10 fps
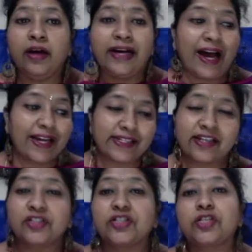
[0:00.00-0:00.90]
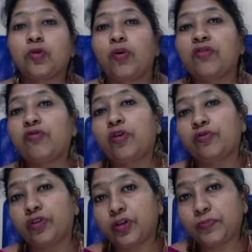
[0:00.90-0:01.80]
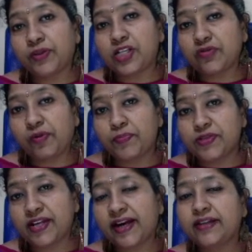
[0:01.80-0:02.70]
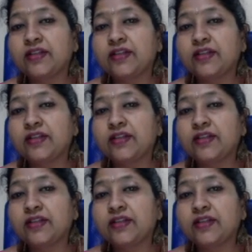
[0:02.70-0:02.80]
I suggest going for WordPress website.